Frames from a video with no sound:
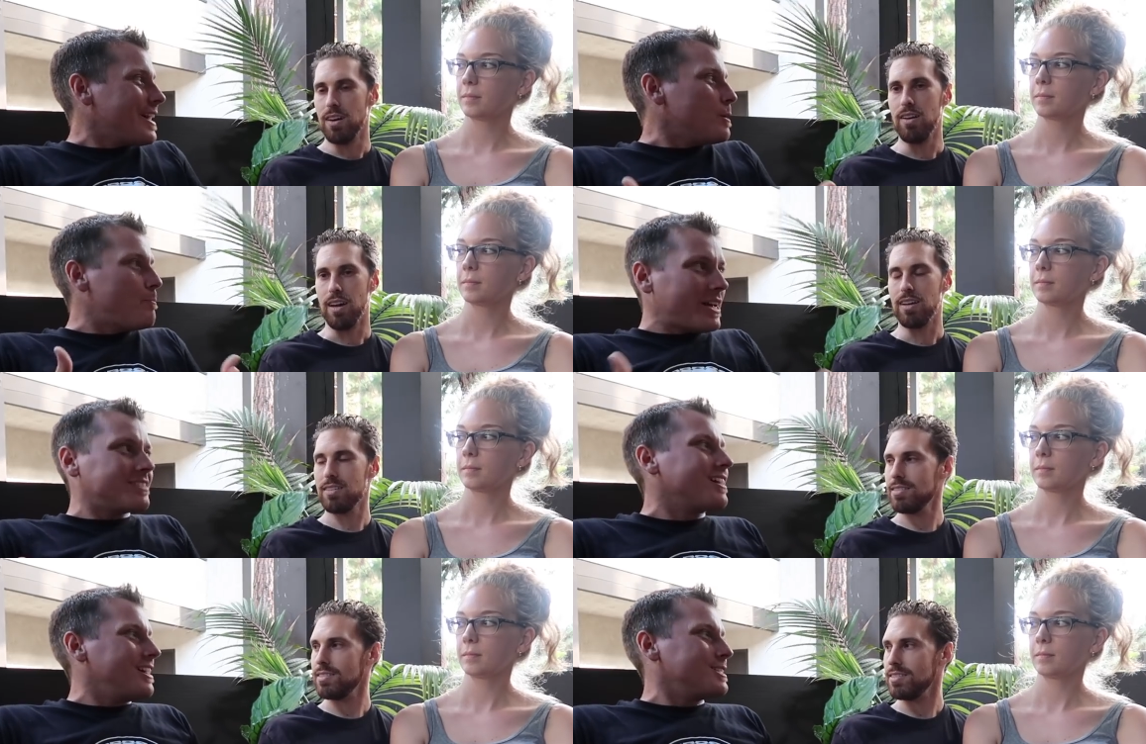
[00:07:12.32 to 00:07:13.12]
Speaker 1: And the
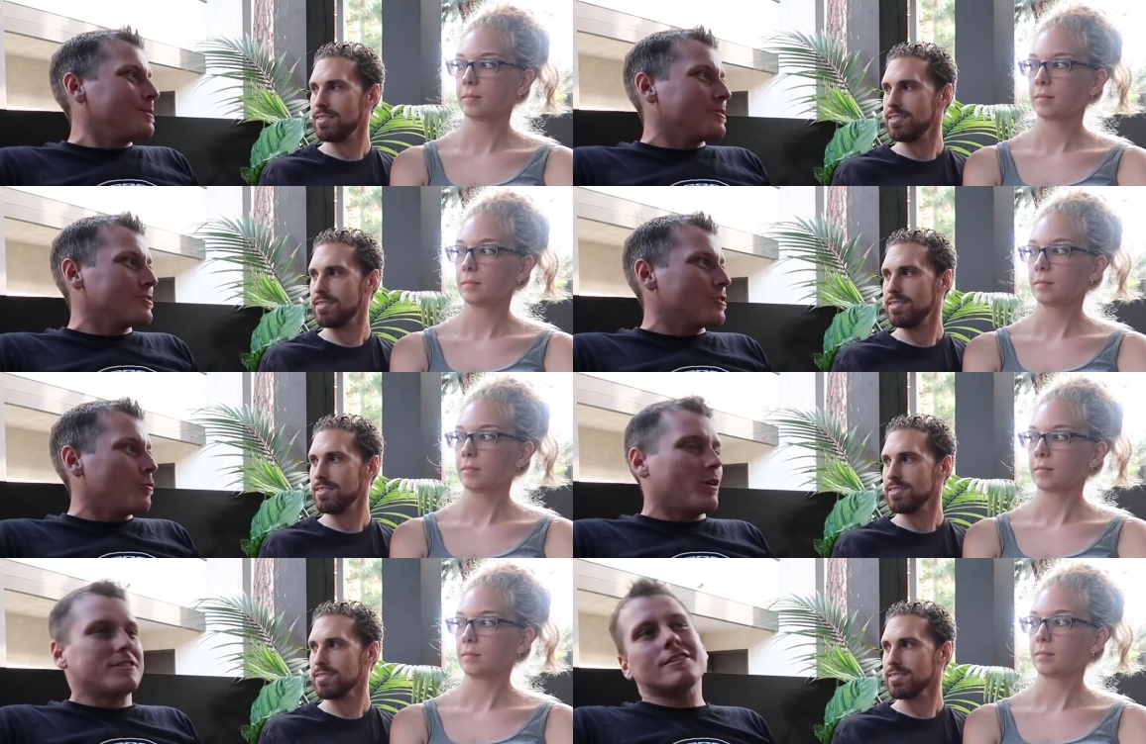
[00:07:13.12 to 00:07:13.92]
best customers are
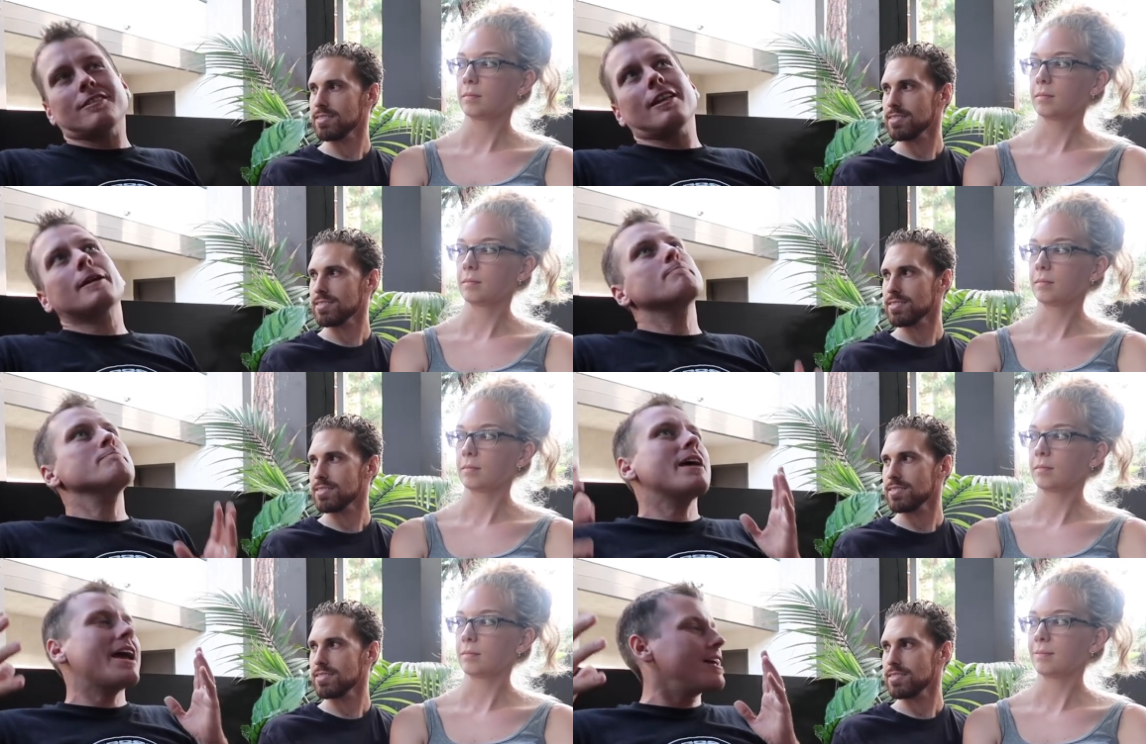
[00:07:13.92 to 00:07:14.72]
the ones that are like,
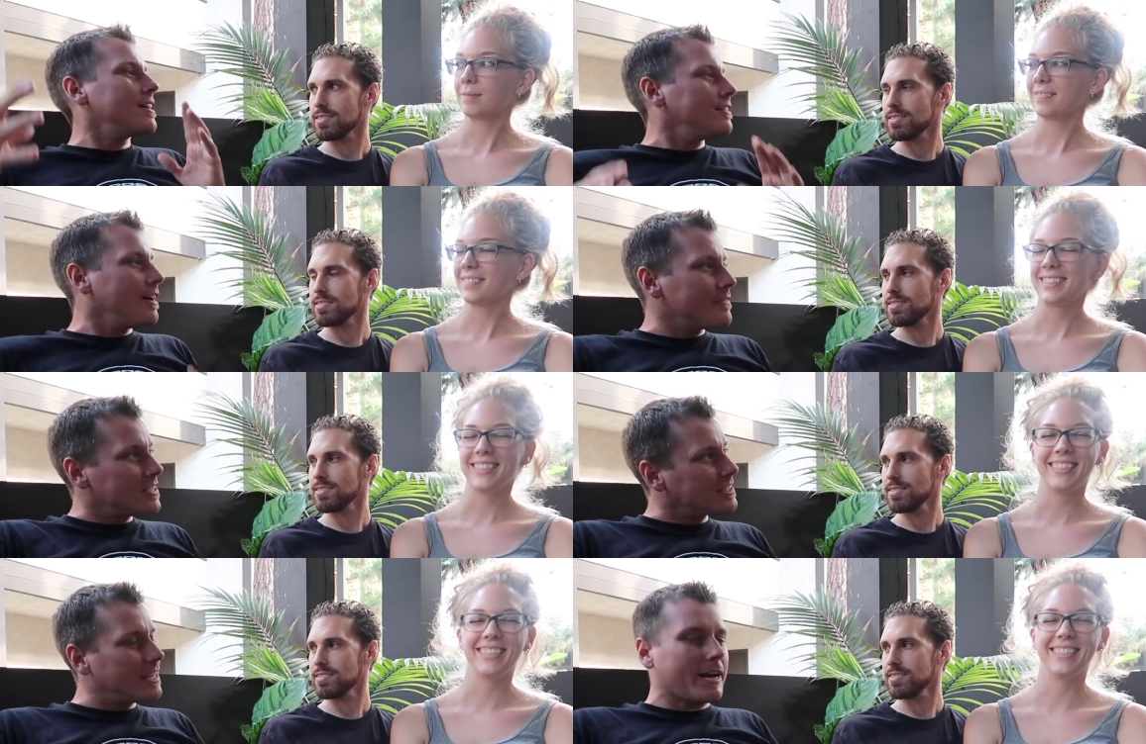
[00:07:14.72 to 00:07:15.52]
man, I love
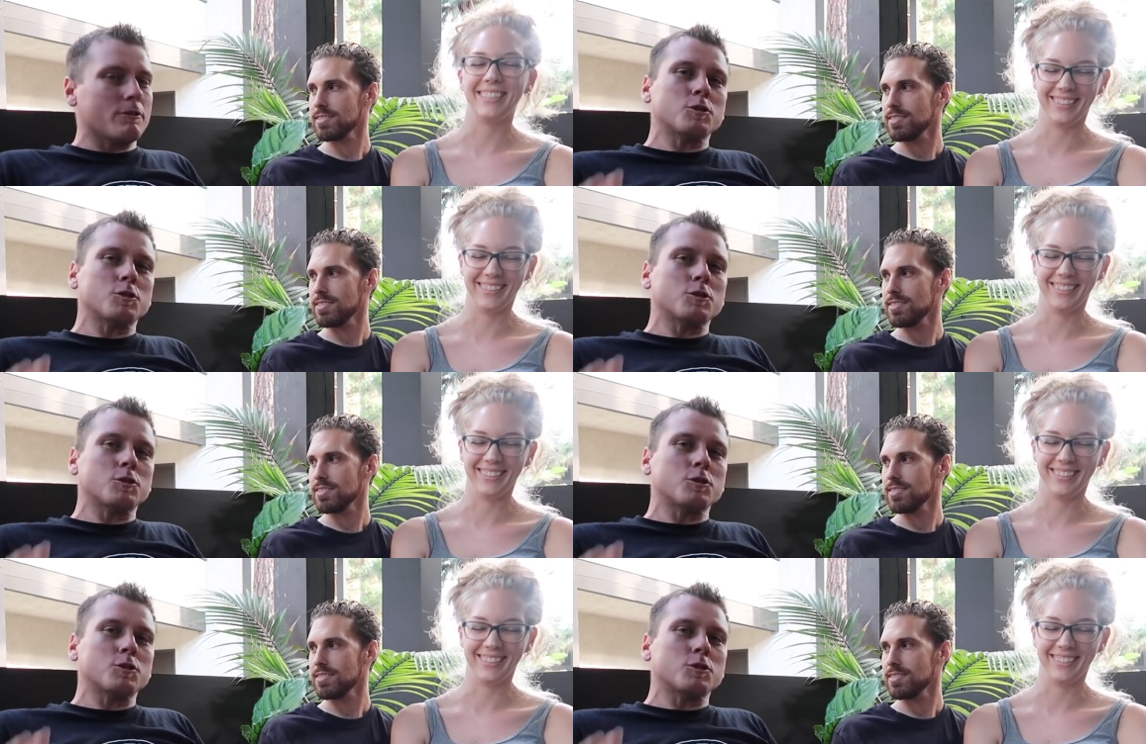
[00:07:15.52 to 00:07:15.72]
this thing.